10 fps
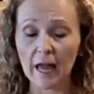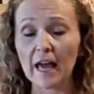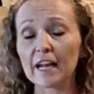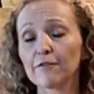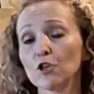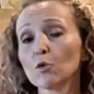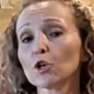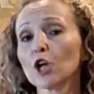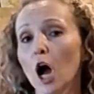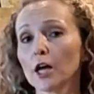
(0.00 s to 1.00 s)
And if you are
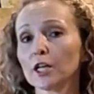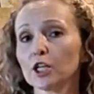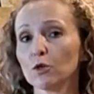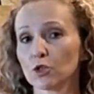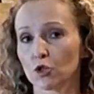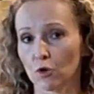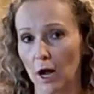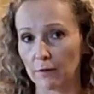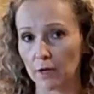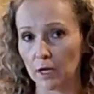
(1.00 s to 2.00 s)
not going to use a
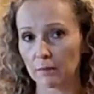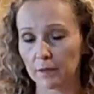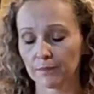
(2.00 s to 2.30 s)
dry rub,